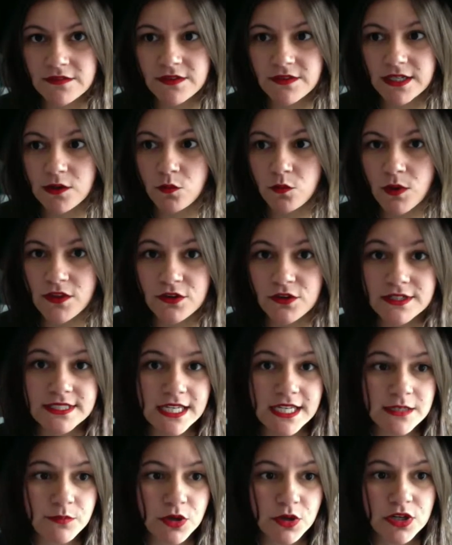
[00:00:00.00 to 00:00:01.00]
it, whether it's
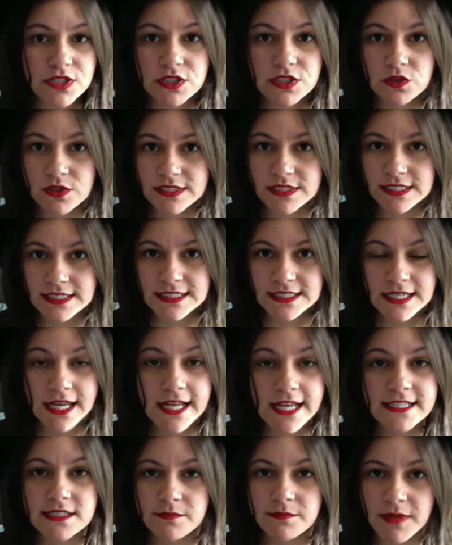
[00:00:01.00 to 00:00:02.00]
in person or distant,
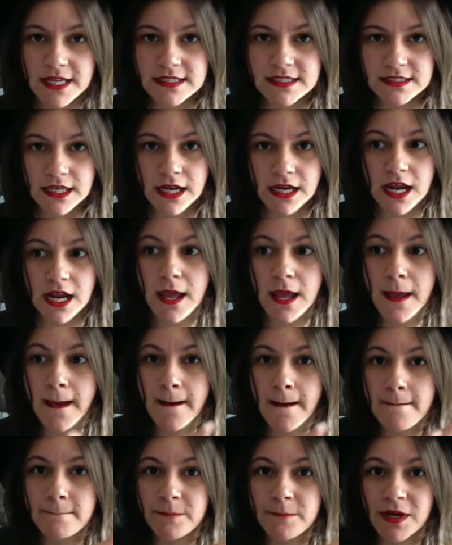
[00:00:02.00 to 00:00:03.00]
it's amazing.
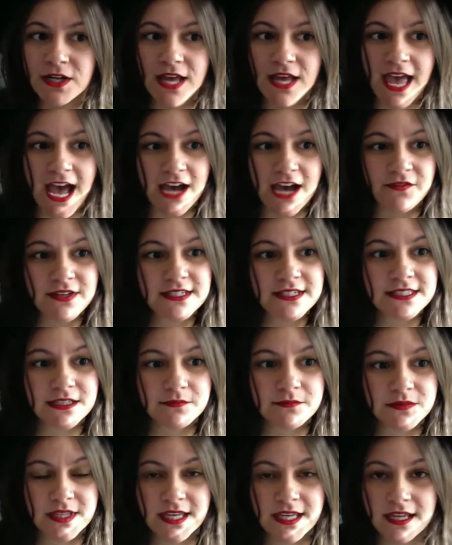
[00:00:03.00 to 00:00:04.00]
But having
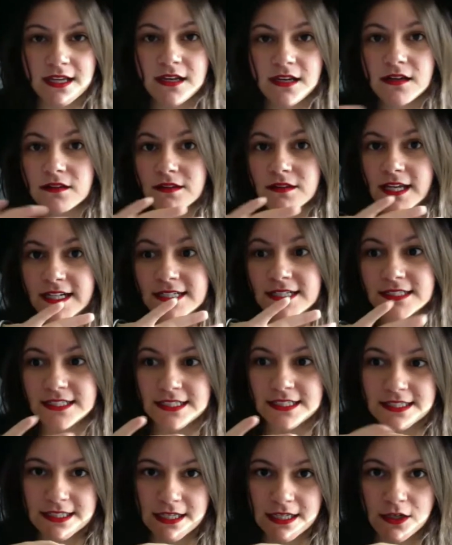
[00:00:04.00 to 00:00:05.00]
something like a
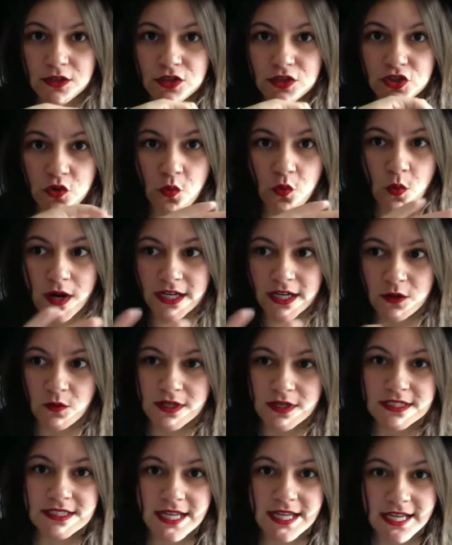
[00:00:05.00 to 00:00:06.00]
distant
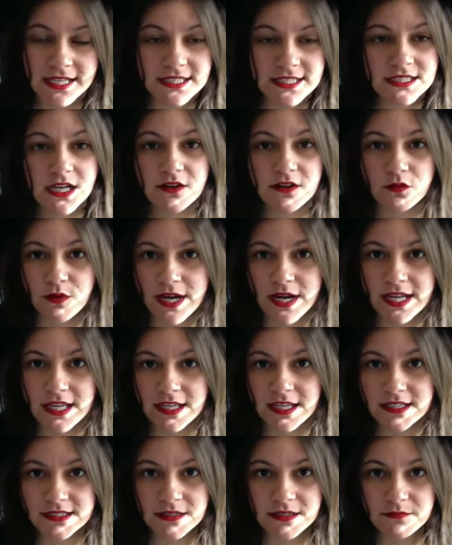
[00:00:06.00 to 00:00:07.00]
21 days of
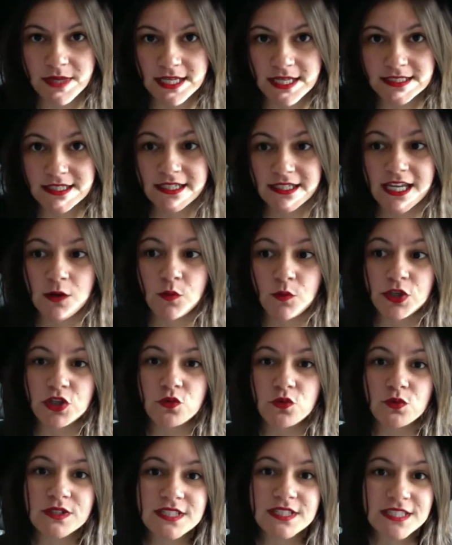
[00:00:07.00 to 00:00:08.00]
Reiki is amazing. And when
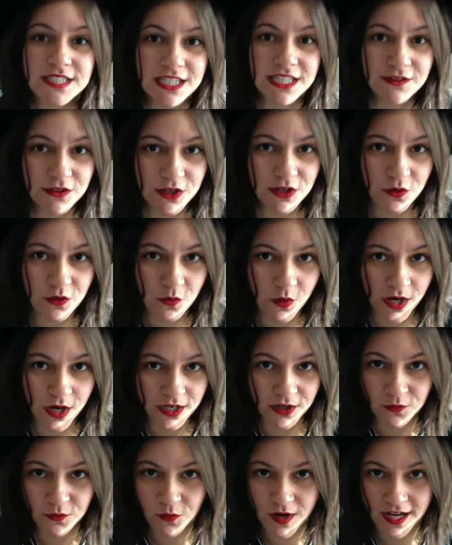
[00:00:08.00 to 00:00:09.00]
you receive it one
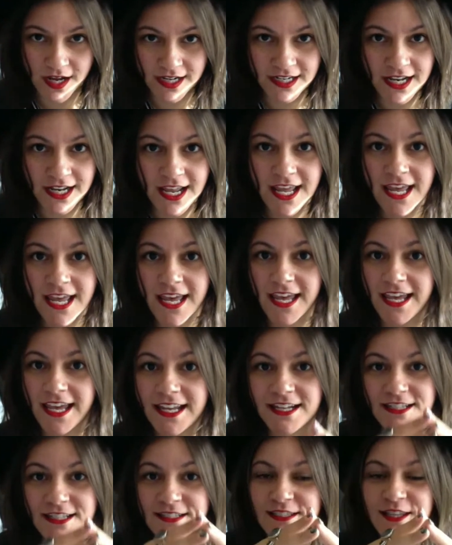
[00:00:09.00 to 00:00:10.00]
on one, it
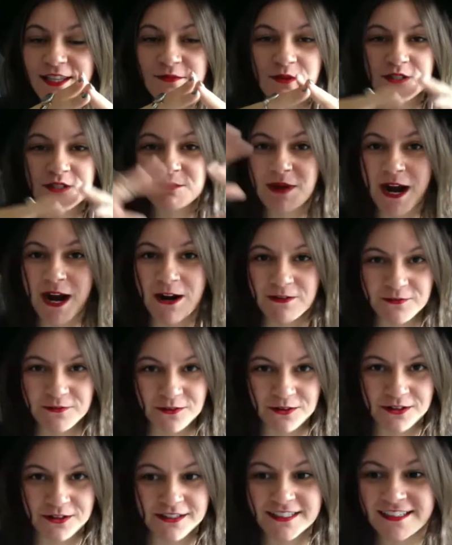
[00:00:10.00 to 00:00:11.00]
is the most
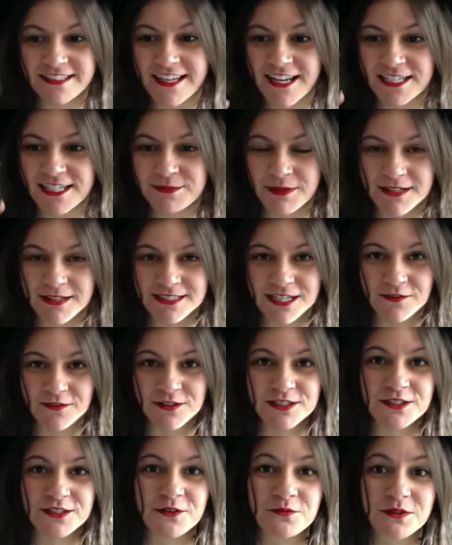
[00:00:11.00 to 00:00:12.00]
powerful experience ever.
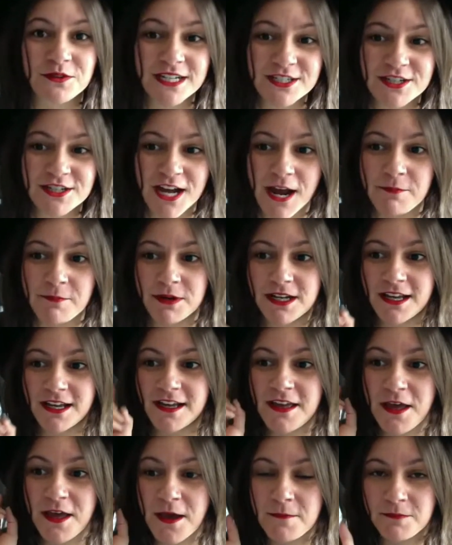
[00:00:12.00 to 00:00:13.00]
So, Risha, I'm going
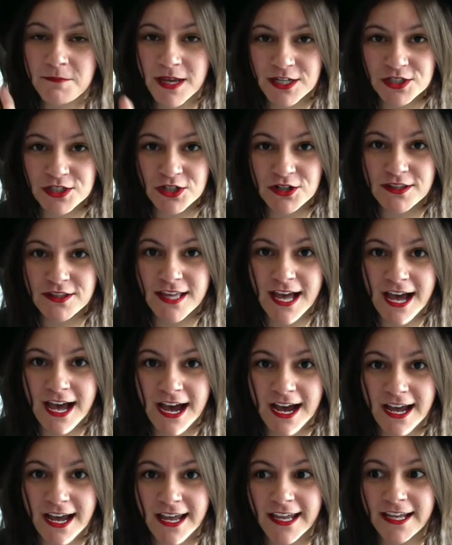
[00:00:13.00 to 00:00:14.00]
to make sure that
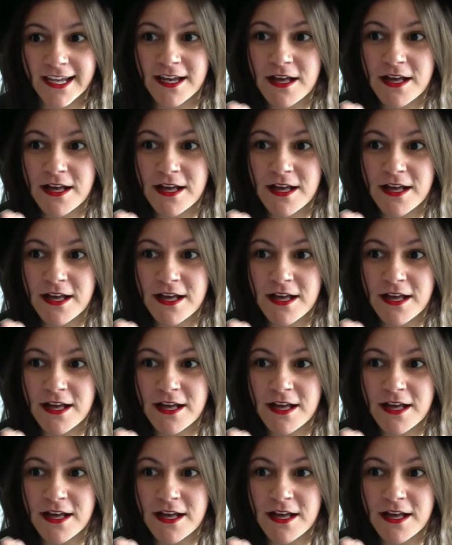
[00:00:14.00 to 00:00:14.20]
I